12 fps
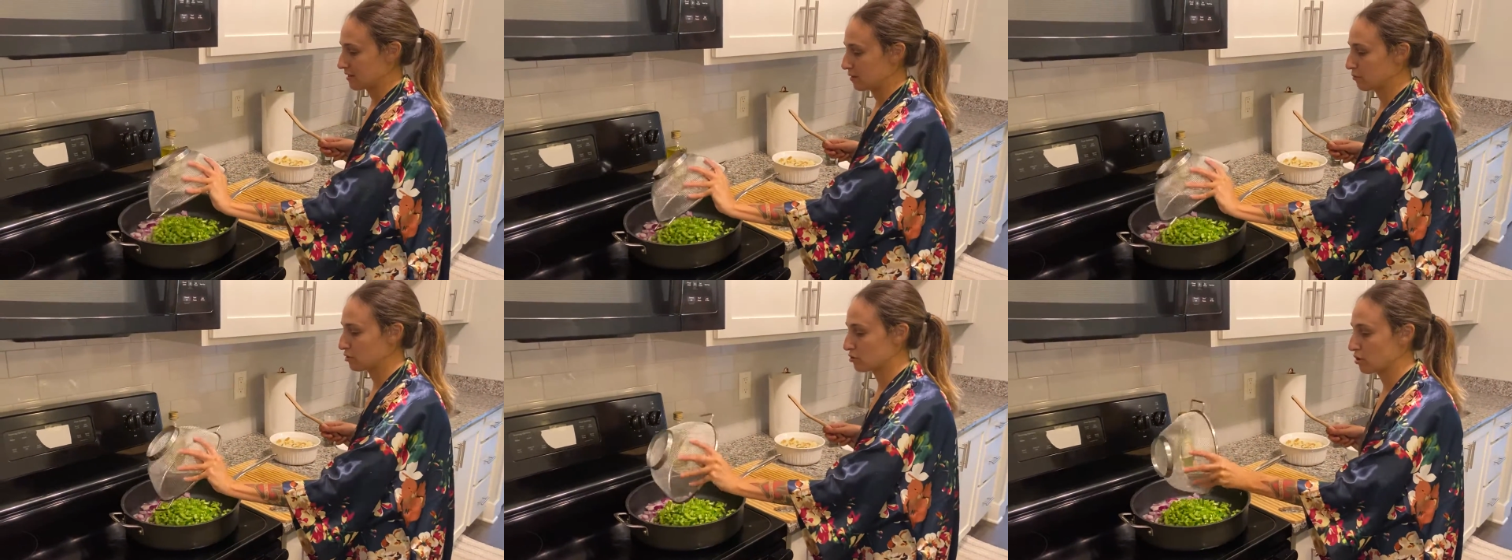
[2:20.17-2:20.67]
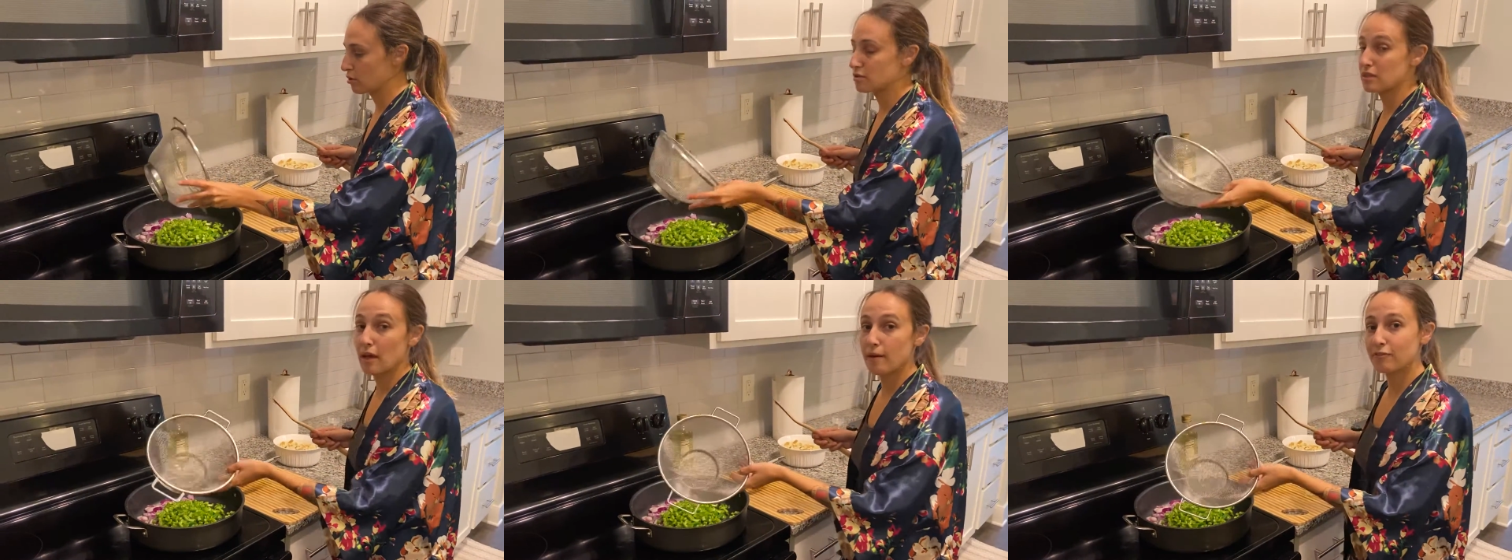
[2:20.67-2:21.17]
And we'll toast
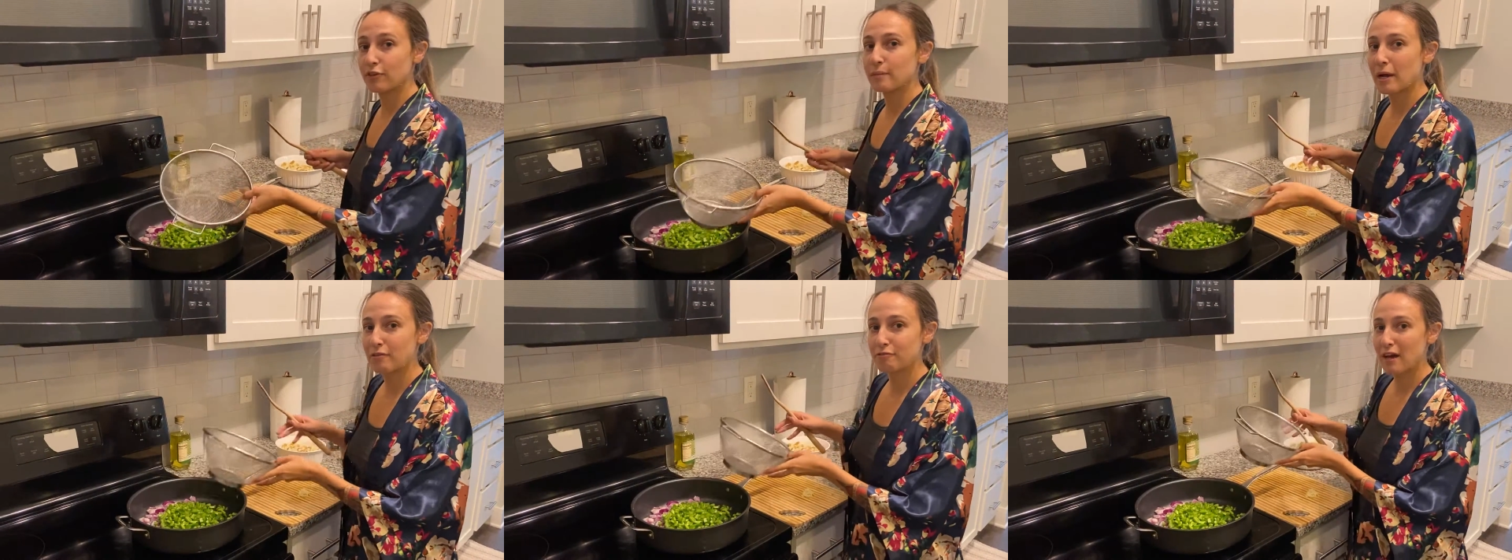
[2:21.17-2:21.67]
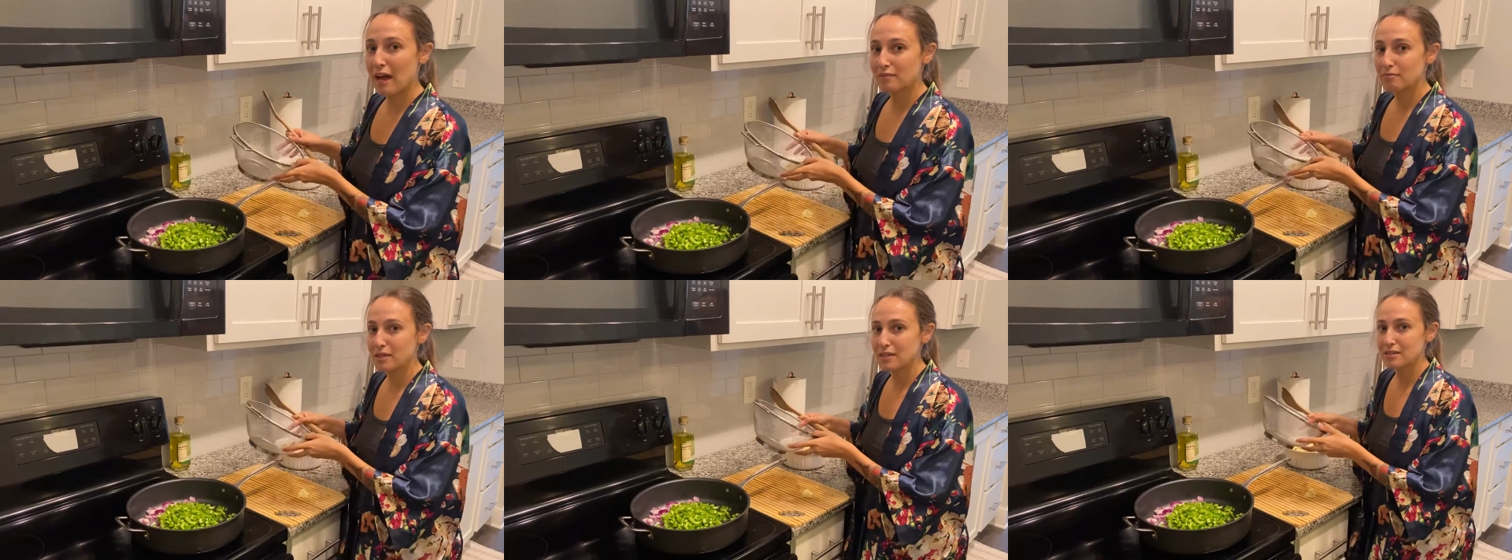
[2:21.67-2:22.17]
that for about
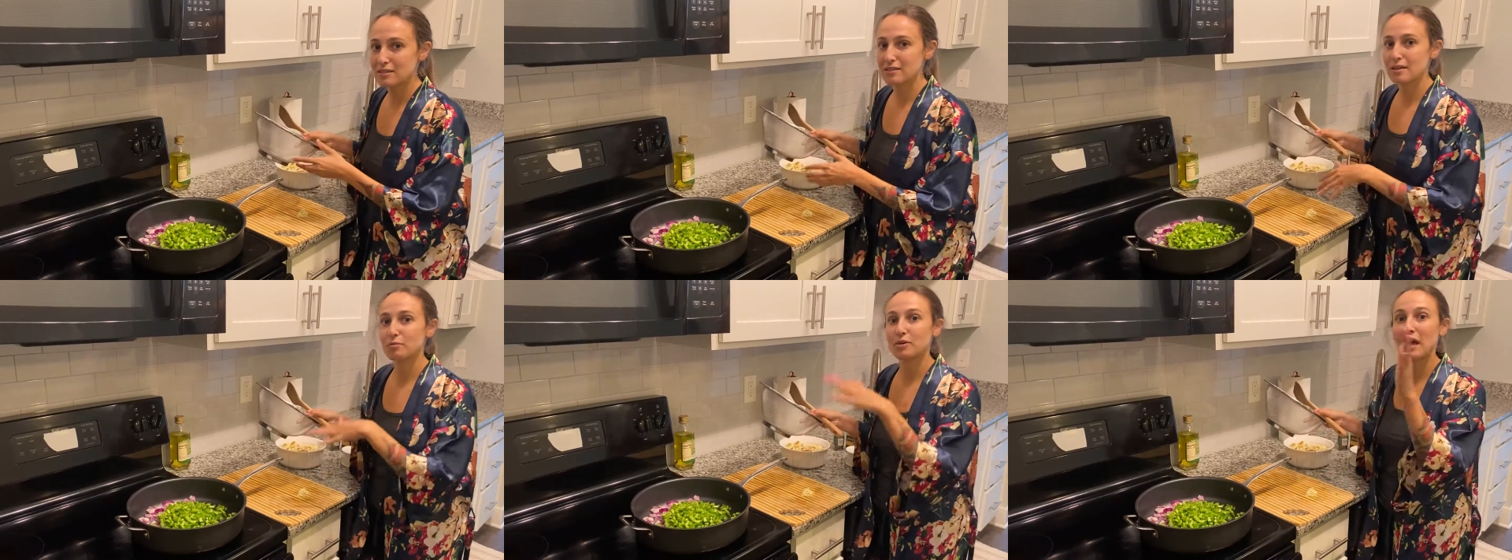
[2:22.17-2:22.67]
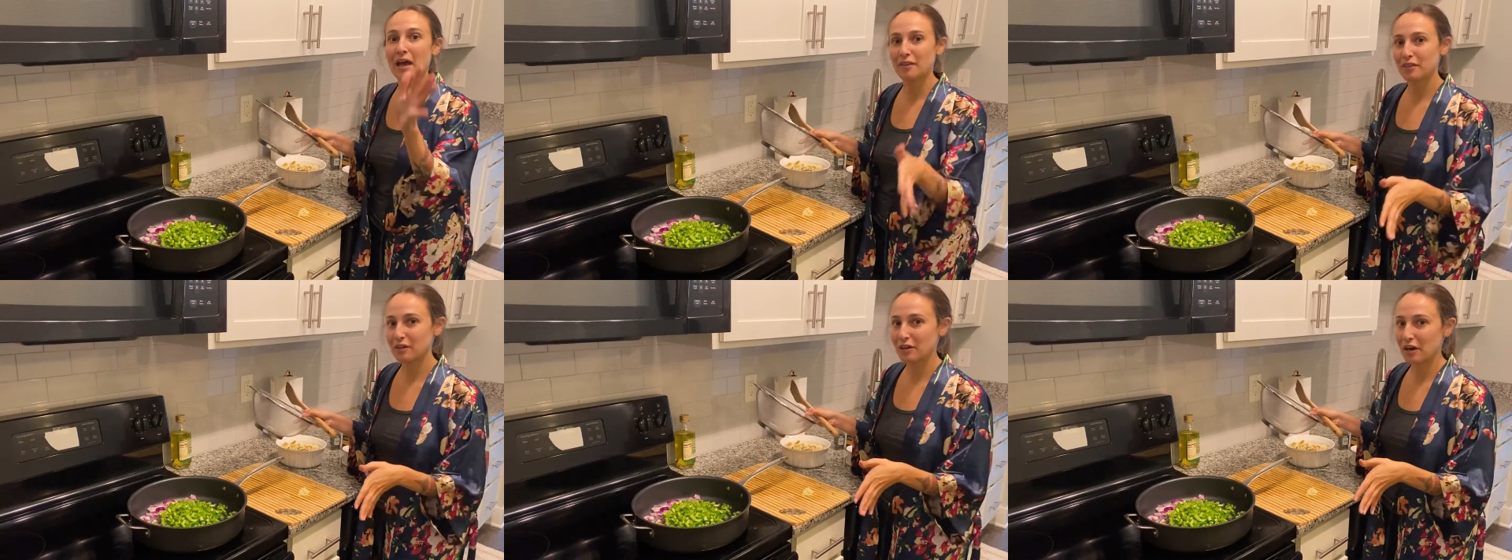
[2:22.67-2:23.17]
5 minutes, then we'll add
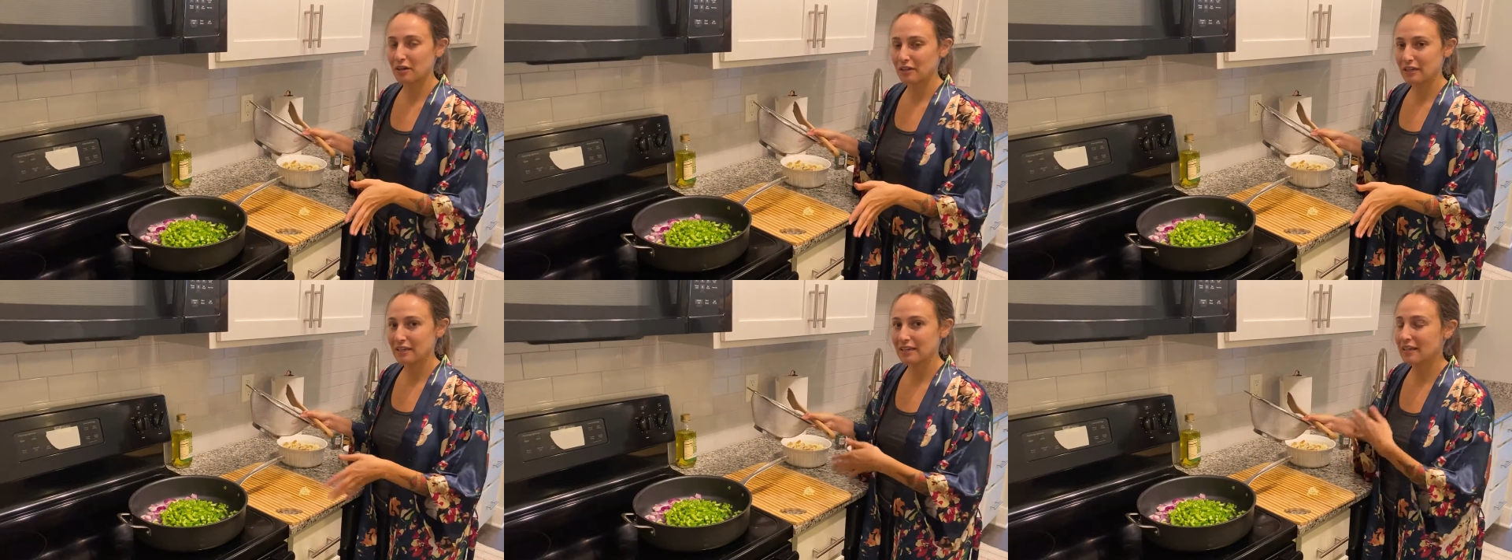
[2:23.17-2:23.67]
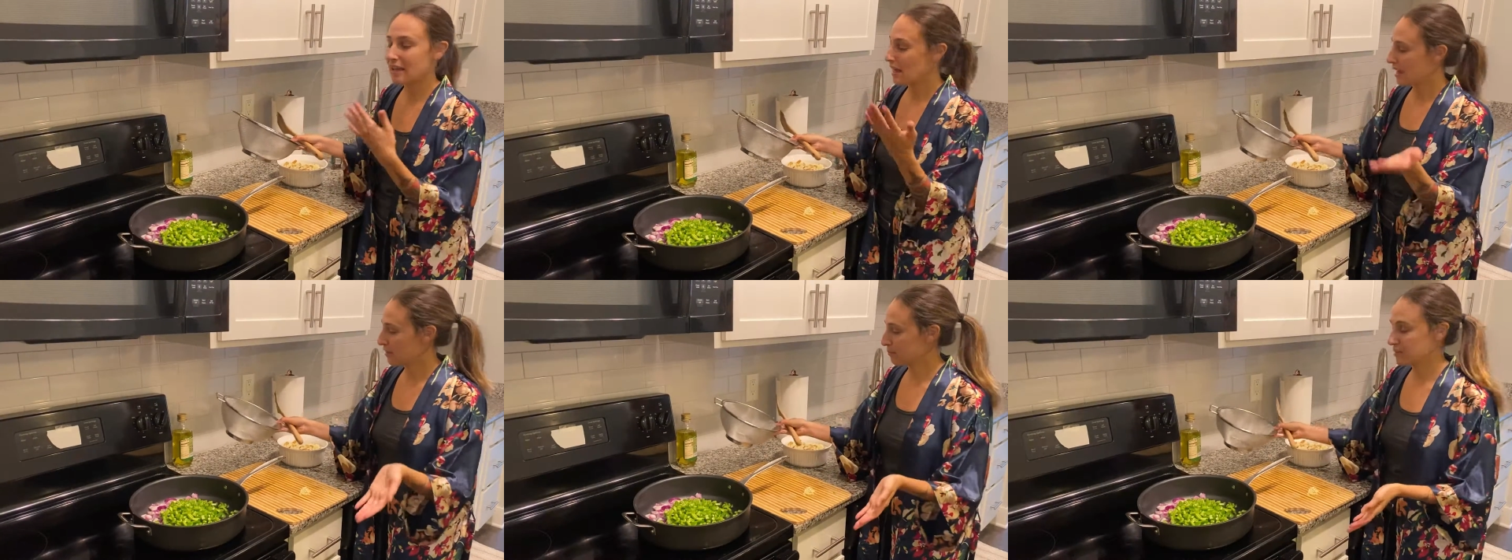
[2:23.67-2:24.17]
the garlic
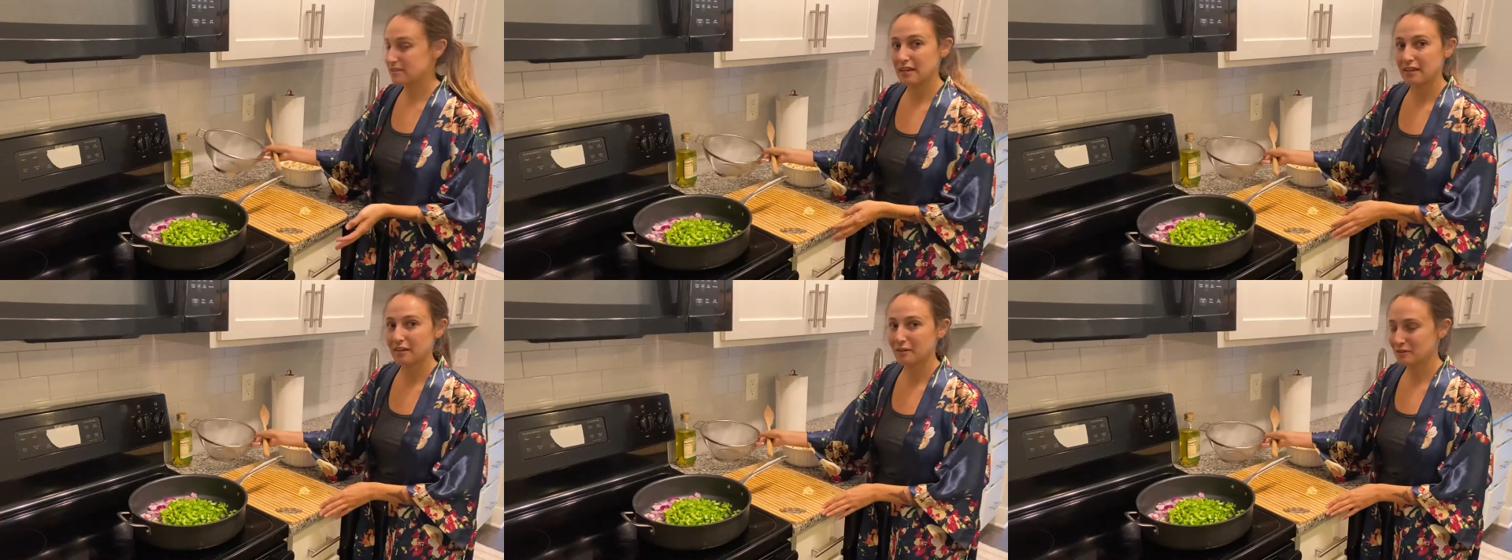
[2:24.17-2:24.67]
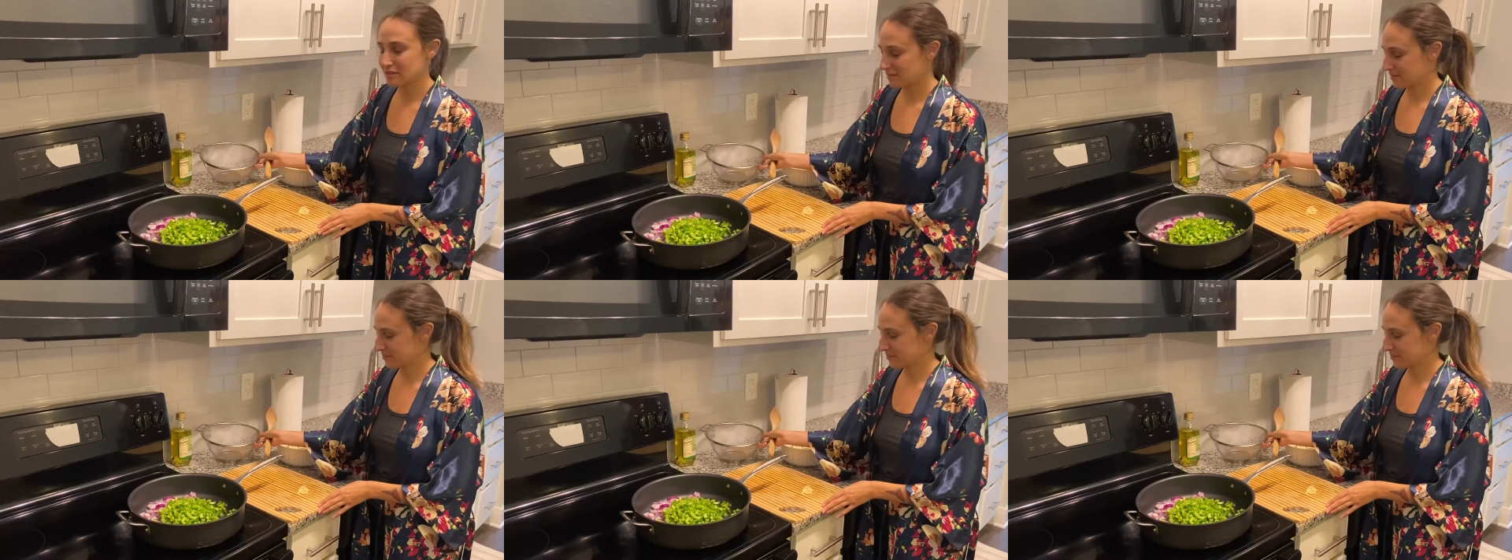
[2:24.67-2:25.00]
and the potatoes.